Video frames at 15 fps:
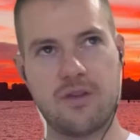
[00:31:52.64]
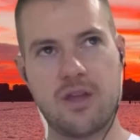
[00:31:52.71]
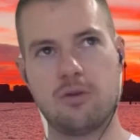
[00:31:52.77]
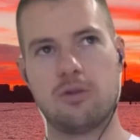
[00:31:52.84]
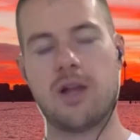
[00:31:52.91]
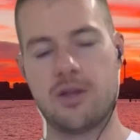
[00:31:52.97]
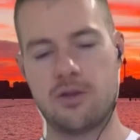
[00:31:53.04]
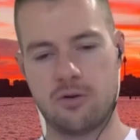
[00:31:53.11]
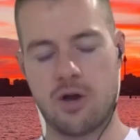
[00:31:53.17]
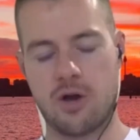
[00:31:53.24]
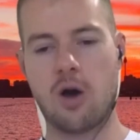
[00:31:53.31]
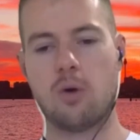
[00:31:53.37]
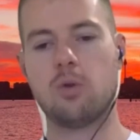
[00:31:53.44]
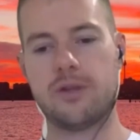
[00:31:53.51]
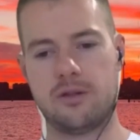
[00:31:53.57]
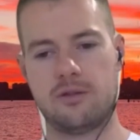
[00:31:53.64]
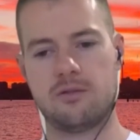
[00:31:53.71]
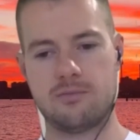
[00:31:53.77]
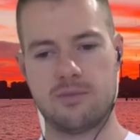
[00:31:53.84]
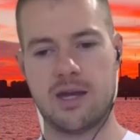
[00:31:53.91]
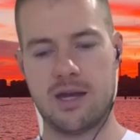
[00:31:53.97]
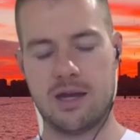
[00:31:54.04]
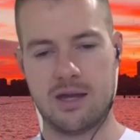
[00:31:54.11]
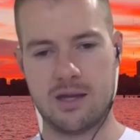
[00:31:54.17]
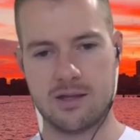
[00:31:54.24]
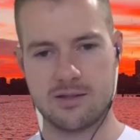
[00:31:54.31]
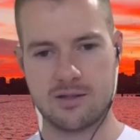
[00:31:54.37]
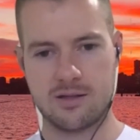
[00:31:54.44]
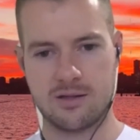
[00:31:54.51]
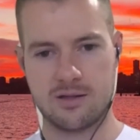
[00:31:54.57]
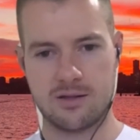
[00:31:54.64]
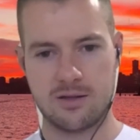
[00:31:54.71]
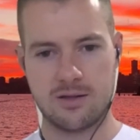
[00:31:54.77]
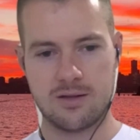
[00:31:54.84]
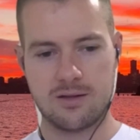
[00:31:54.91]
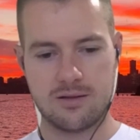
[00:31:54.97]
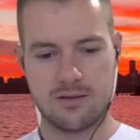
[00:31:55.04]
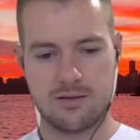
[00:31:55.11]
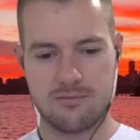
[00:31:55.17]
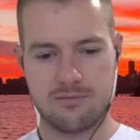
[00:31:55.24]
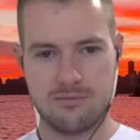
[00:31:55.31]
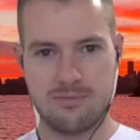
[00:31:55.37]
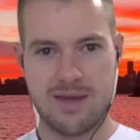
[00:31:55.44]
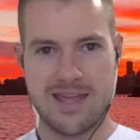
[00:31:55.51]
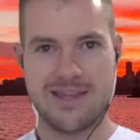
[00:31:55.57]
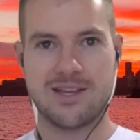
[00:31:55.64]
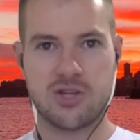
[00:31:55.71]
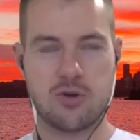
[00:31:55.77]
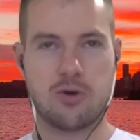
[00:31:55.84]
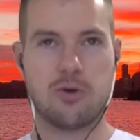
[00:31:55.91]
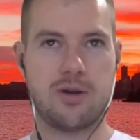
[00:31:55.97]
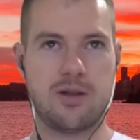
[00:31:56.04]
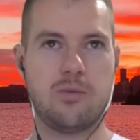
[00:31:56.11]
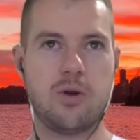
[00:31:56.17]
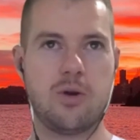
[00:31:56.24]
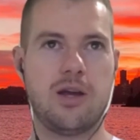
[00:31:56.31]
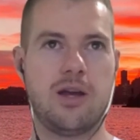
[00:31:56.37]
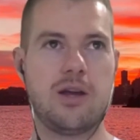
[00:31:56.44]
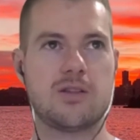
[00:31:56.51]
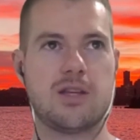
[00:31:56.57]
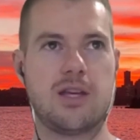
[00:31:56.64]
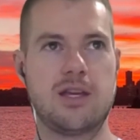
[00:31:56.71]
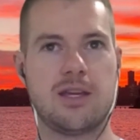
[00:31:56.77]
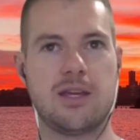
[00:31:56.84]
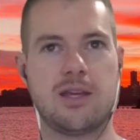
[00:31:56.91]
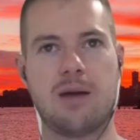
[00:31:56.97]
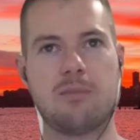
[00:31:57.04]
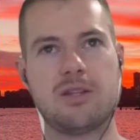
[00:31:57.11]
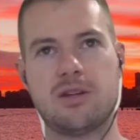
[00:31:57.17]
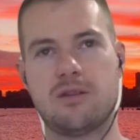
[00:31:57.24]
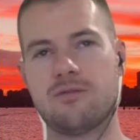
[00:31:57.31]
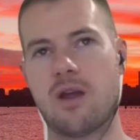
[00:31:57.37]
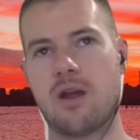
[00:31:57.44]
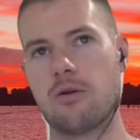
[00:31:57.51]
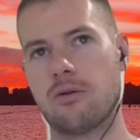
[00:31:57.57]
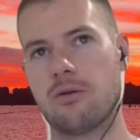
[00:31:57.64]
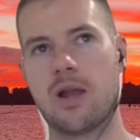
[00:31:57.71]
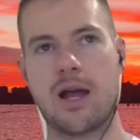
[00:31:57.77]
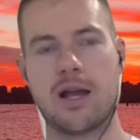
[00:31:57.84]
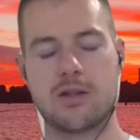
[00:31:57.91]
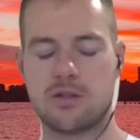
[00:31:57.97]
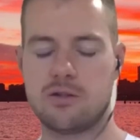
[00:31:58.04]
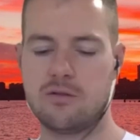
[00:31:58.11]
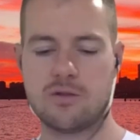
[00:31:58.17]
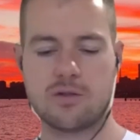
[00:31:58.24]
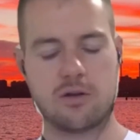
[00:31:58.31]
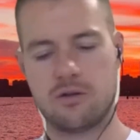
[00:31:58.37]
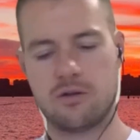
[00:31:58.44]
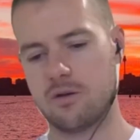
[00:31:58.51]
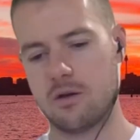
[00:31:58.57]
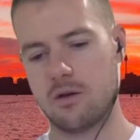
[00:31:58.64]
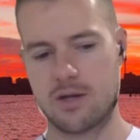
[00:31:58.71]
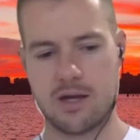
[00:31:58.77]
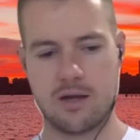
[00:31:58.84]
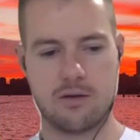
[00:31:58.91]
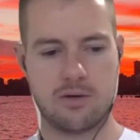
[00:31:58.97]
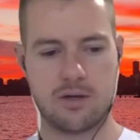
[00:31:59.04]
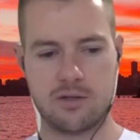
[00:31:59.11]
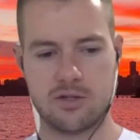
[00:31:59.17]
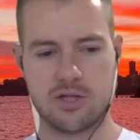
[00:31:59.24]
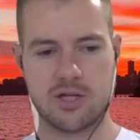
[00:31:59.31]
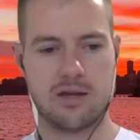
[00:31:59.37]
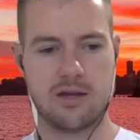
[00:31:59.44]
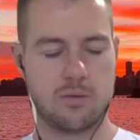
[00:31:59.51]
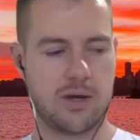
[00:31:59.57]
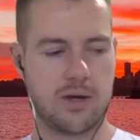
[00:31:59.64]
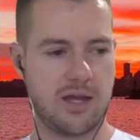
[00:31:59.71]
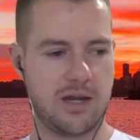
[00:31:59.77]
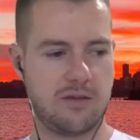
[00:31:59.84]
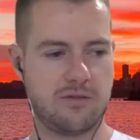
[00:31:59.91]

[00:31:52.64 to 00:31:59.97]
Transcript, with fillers: feel like you're holding them there to make sure it works. It, it, can be done very relaxed. You know, you just got your phone out and you're chatting away, and